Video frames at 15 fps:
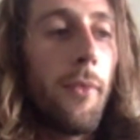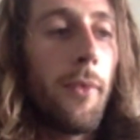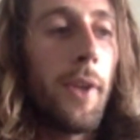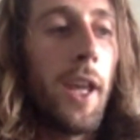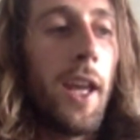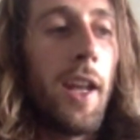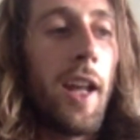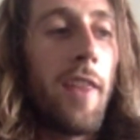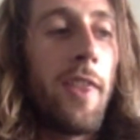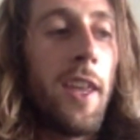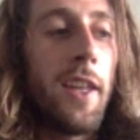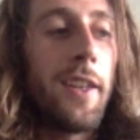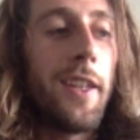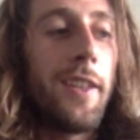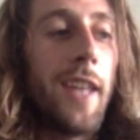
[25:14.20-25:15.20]
And I
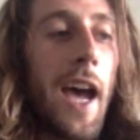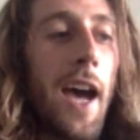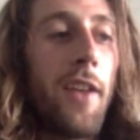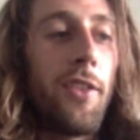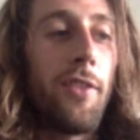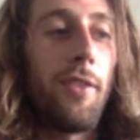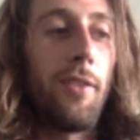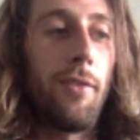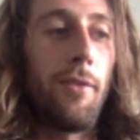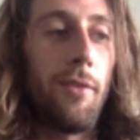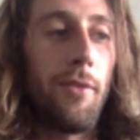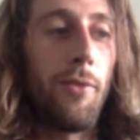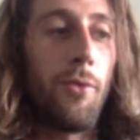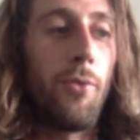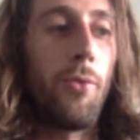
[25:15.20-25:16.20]
think that that's
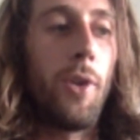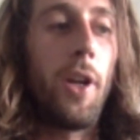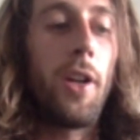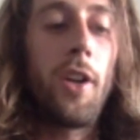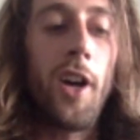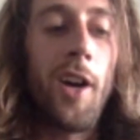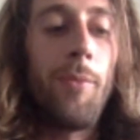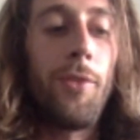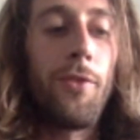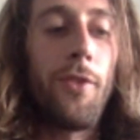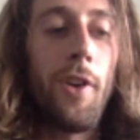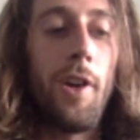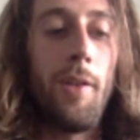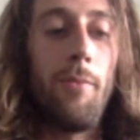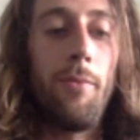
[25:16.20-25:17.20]
what comes
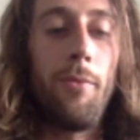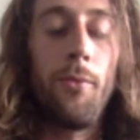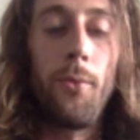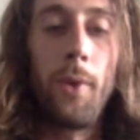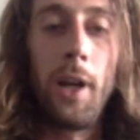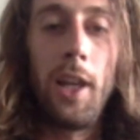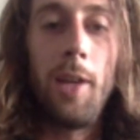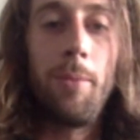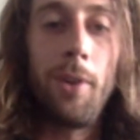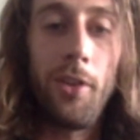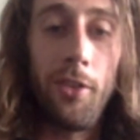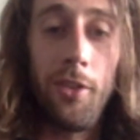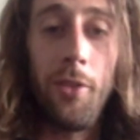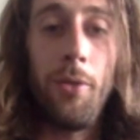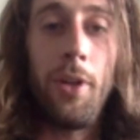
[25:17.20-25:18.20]
from really
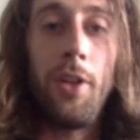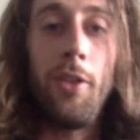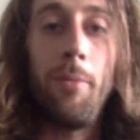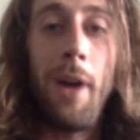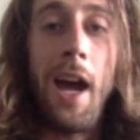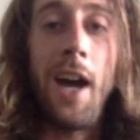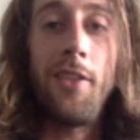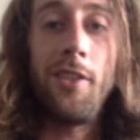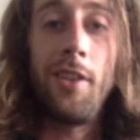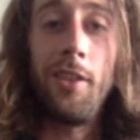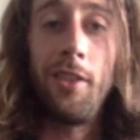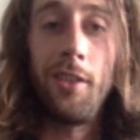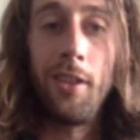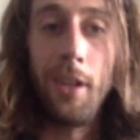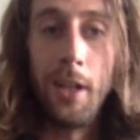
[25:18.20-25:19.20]
pursuing your
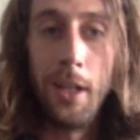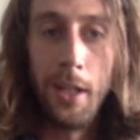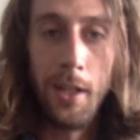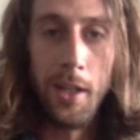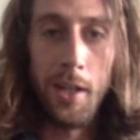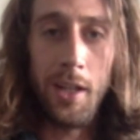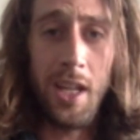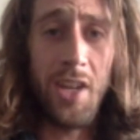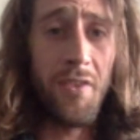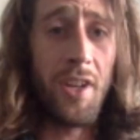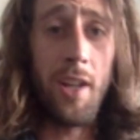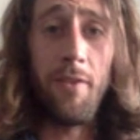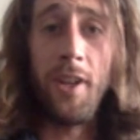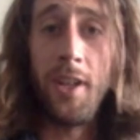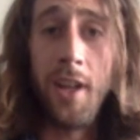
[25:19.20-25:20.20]
passions, even
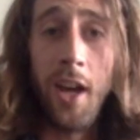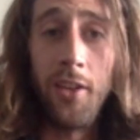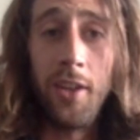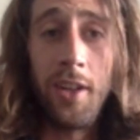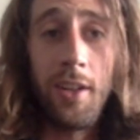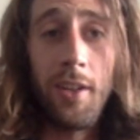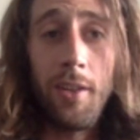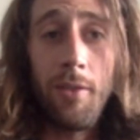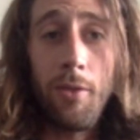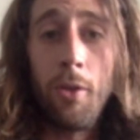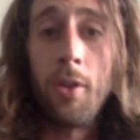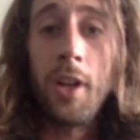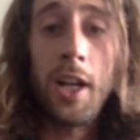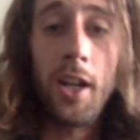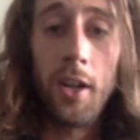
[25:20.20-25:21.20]
if it doesn't look
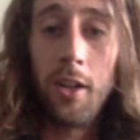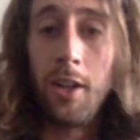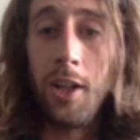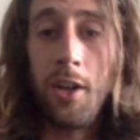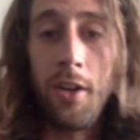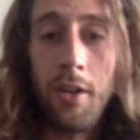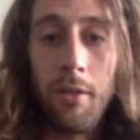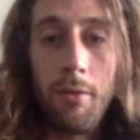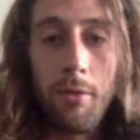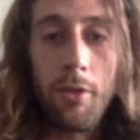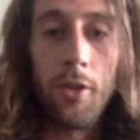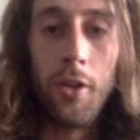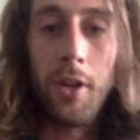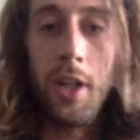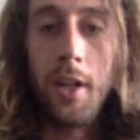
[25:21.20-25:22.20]
like a clear
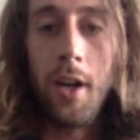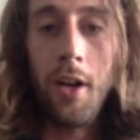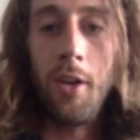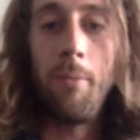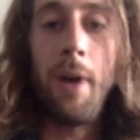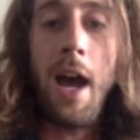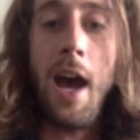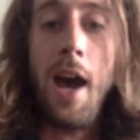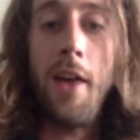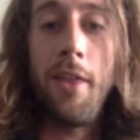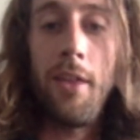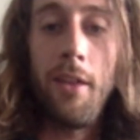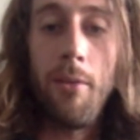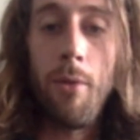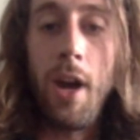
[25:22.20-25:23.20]
cookie cutter path,
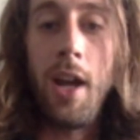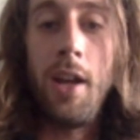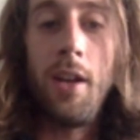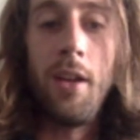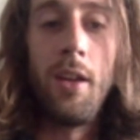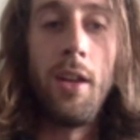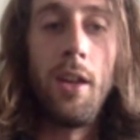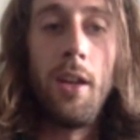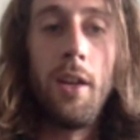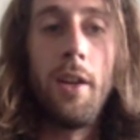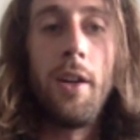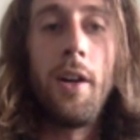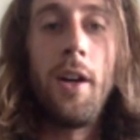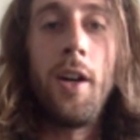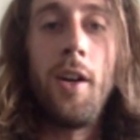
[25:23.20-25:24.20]
right?
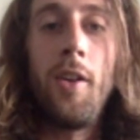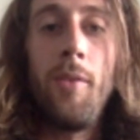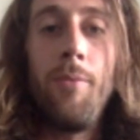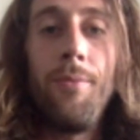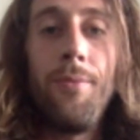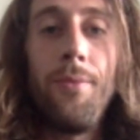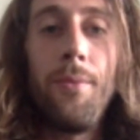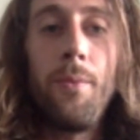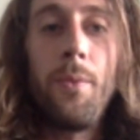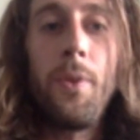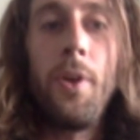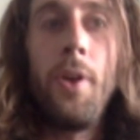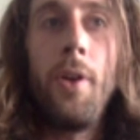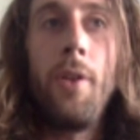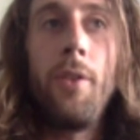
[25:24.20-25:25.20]

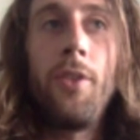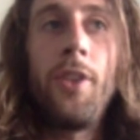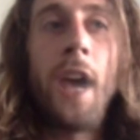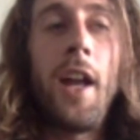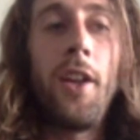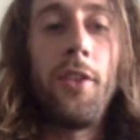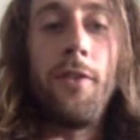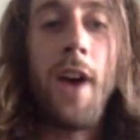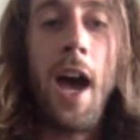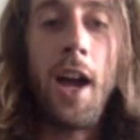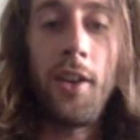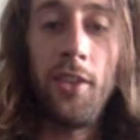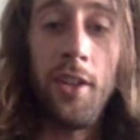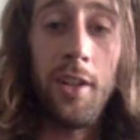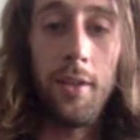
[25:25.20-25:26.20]
The
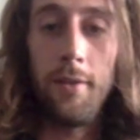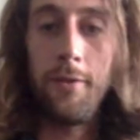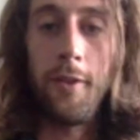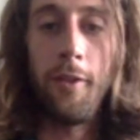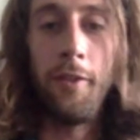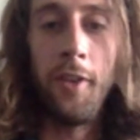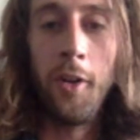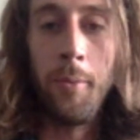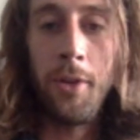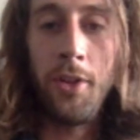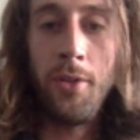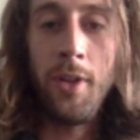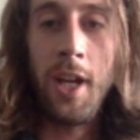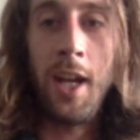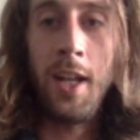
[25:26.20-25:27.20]
satisfaction and fulfillment you
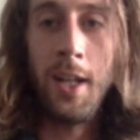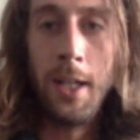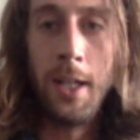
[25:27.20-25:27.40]
get